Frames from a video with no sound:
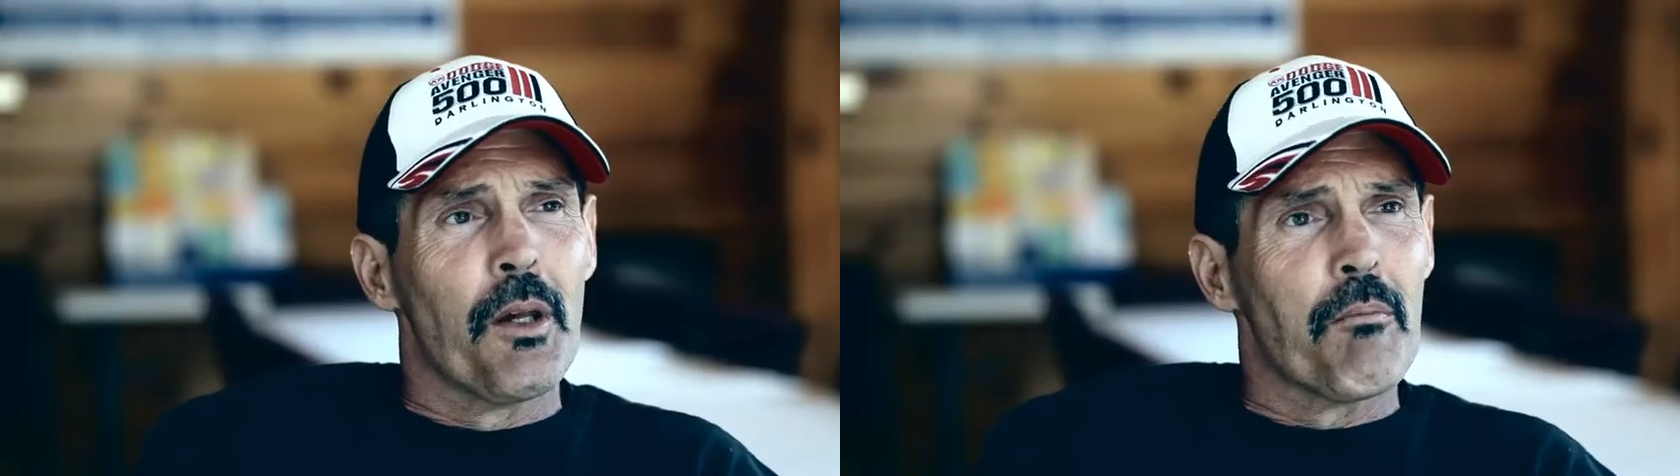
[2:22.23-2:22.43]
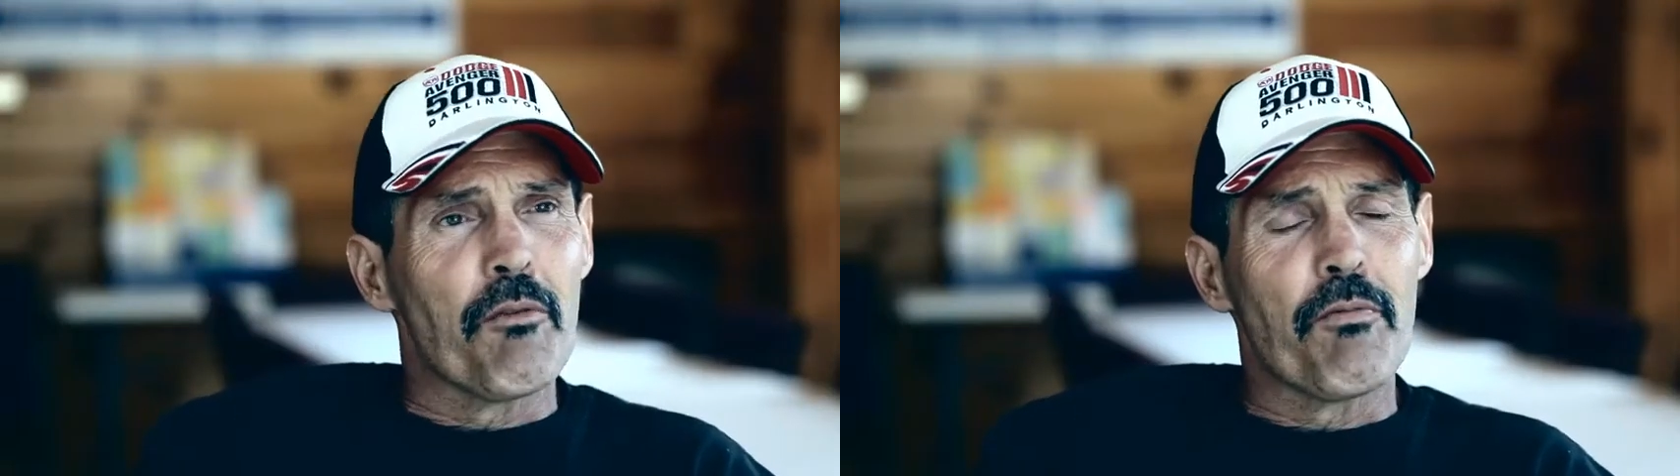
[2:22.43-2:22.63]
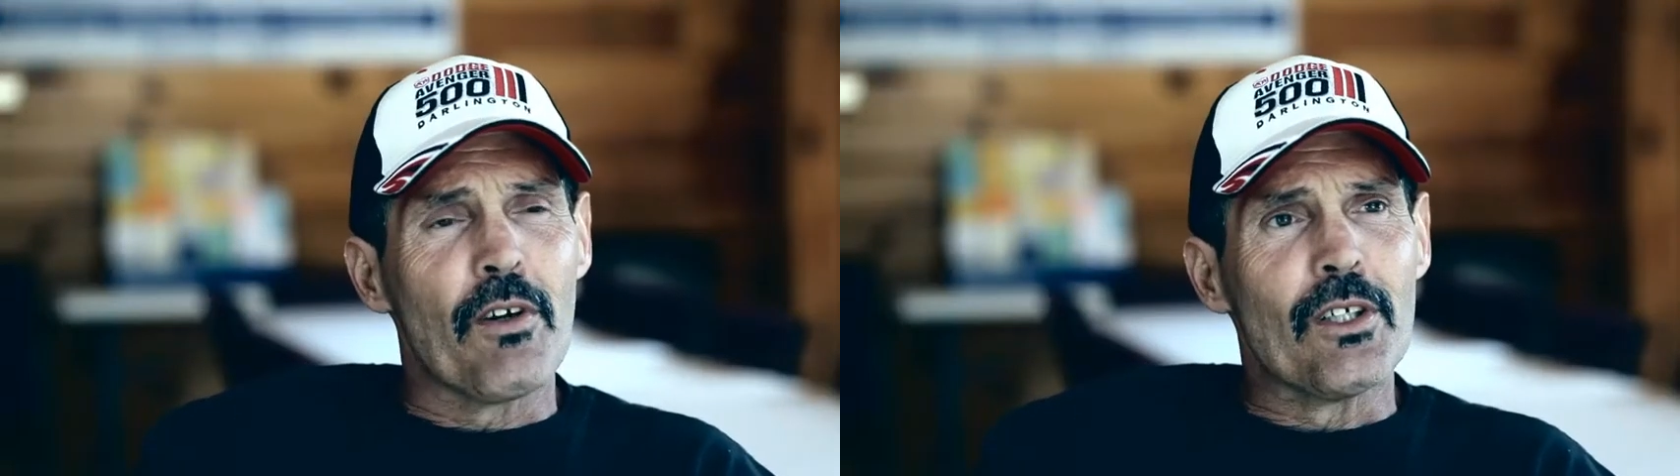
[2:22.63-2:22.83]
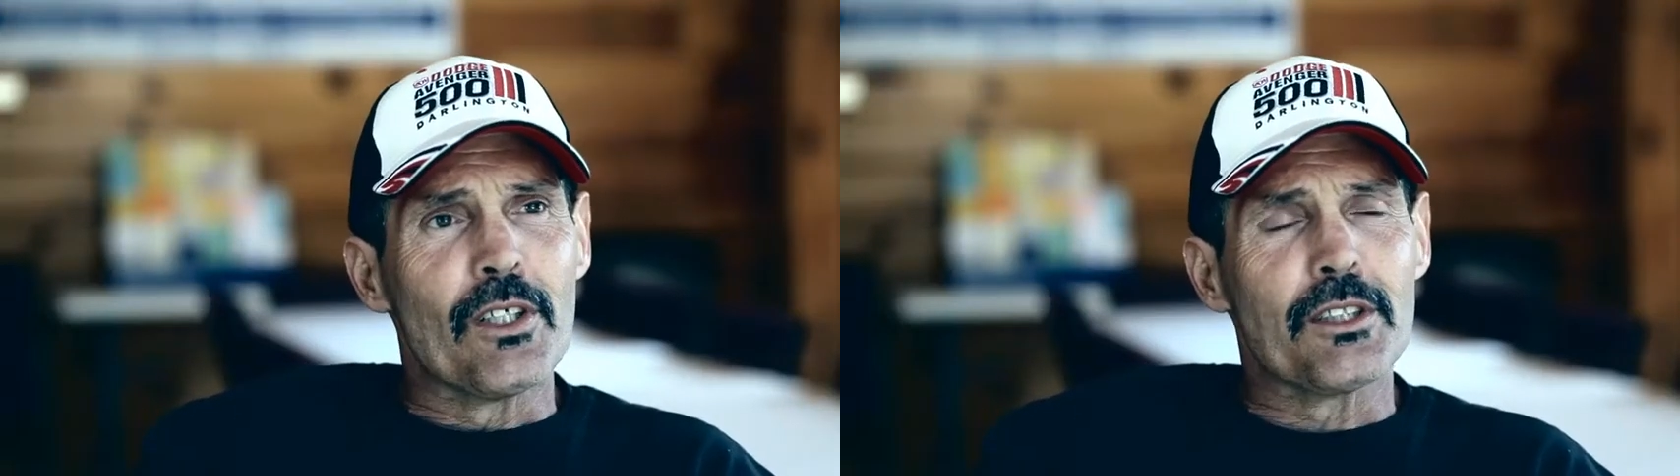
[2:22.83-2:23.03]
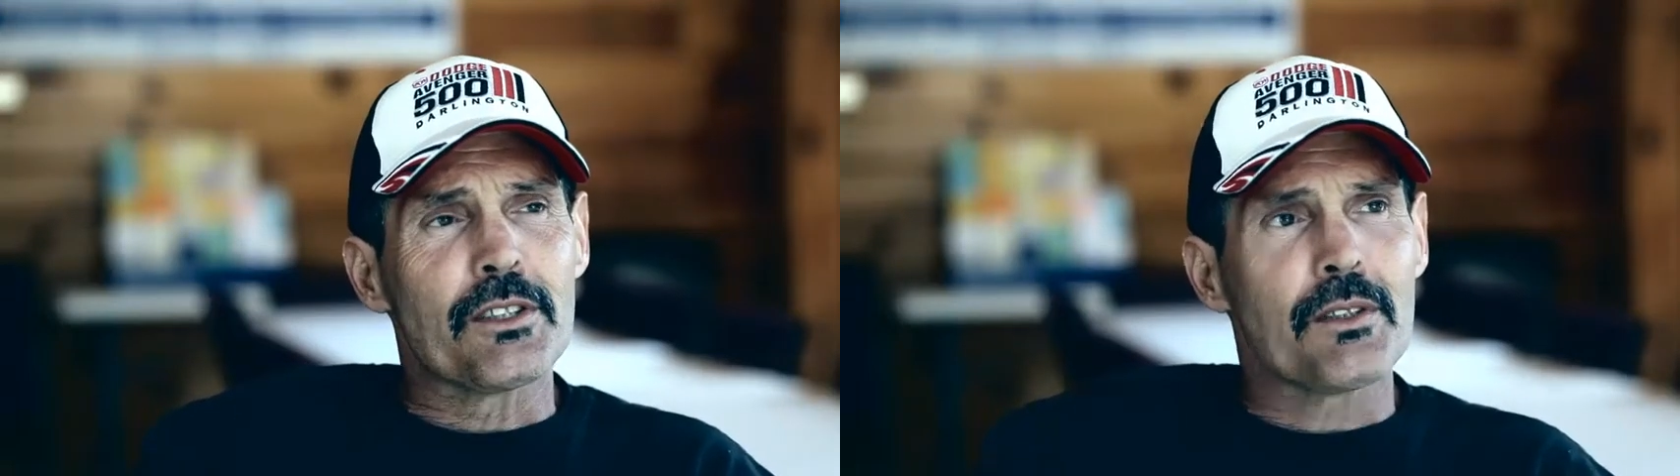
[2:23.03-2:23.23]
But far
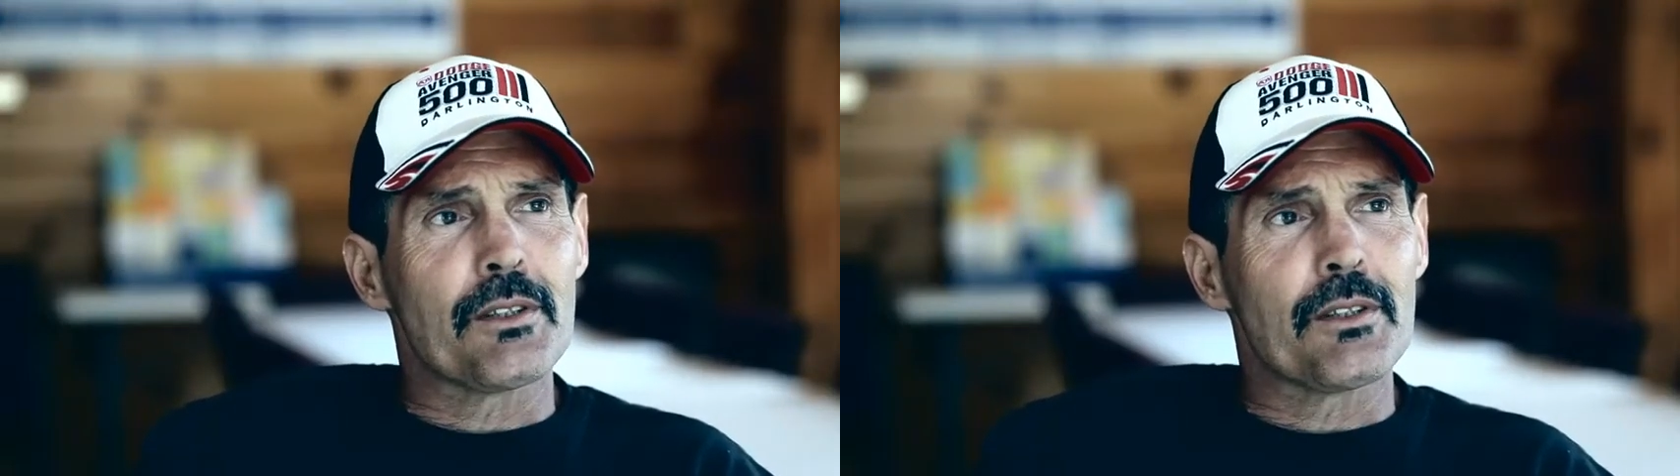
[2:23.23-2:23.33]
as